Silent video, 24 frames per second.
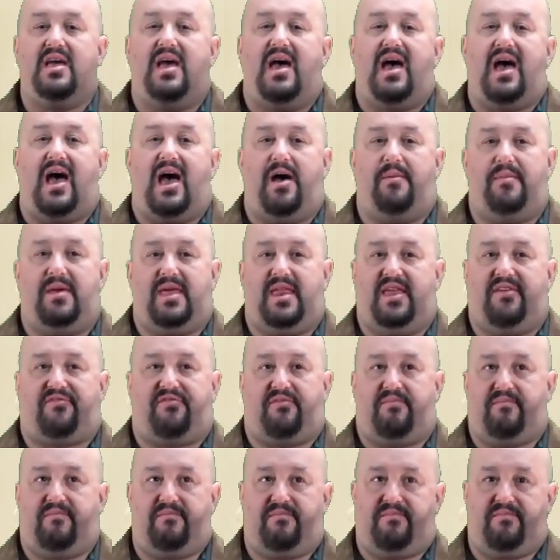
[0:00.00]
um,
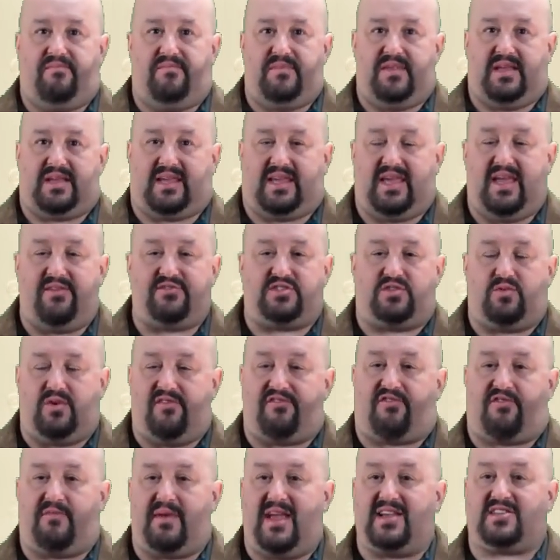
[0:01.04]
if it gives you
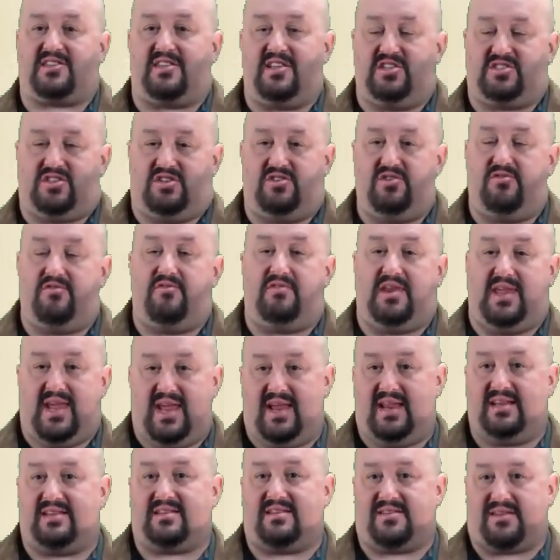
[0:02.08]
information that you
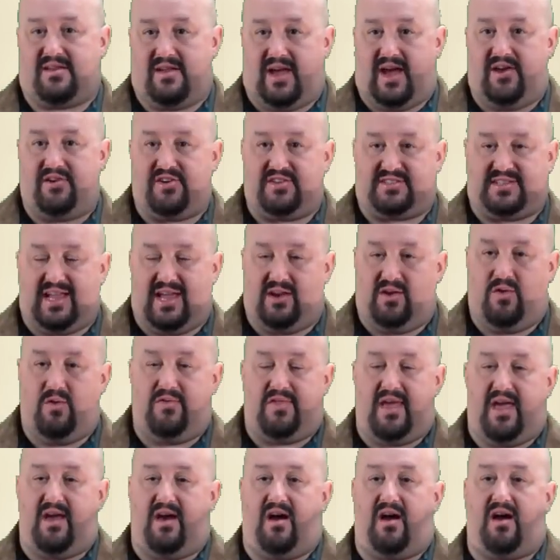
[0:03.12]
need to understand who
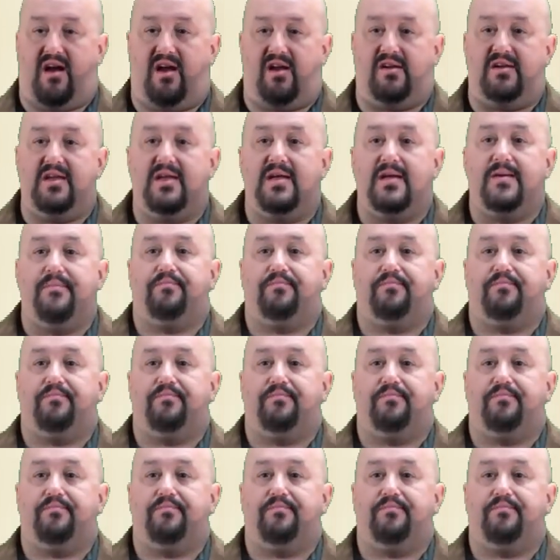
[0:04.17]
they are,